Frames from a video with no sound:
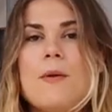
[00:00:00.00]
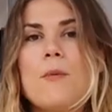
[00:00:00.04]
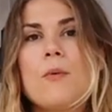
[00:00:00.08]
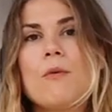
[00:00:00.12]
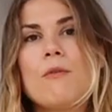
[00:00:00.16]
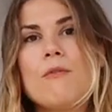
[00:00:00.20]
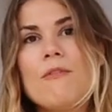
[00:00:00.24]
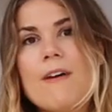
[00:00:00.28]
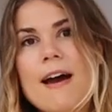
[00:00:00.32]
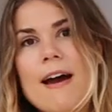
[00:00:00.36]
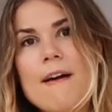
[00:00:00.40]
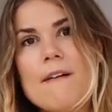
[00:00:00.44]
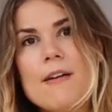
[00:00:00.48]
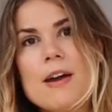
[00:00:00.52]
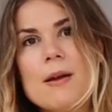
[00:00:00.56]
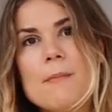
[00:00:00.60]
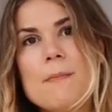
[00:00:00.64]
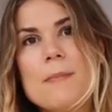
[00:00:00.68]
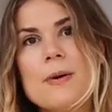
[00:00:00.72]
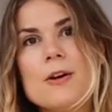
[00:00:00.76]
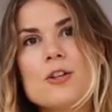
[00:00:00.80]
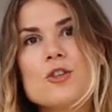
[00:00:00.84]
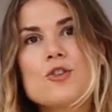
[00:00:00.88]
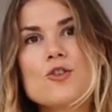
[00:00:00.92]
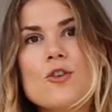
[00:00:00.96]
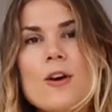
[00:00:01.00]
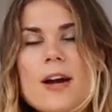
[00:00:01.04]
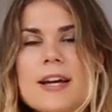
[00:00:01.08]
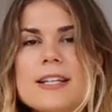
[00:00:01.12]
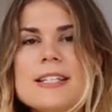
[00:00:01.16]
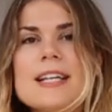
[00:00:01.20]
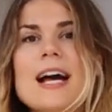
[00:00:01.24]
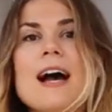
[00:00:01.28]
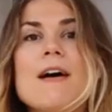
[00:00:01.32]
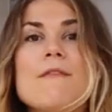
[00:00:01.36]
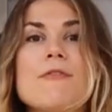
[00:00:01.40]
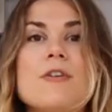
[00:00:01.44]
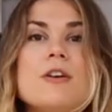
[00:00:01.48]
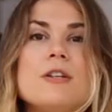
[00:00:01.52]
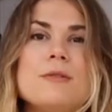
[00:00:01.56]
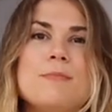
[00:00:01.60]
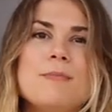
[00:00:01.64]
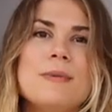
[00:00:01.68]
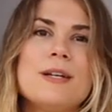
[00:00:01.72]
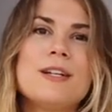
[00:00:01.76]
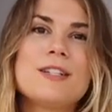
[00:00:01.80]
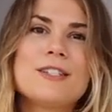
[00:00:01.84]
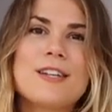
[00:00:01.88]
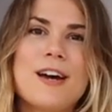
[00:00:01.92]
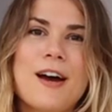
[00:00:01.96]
it will vary, but trying to have those meal